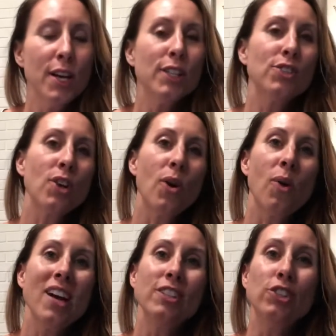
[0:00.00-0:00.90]
So,
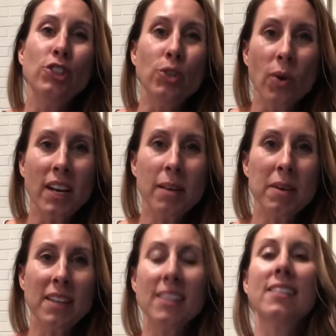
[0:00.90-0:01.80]
joining me
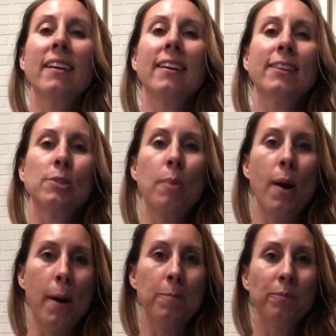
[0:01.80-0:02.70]
at the psychic spa,